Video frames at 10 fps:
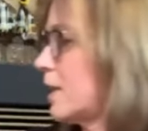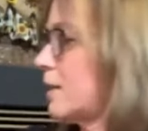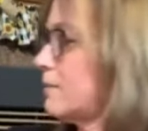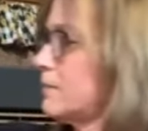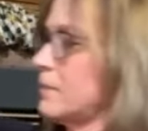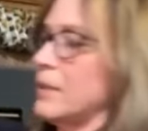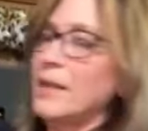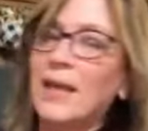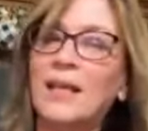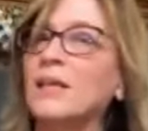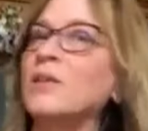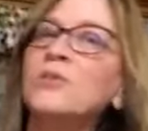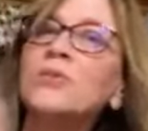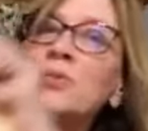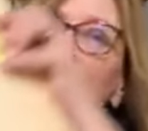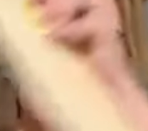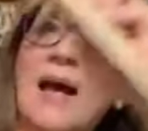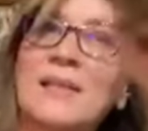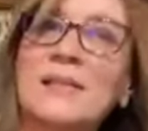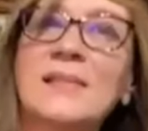time, and you do
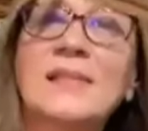not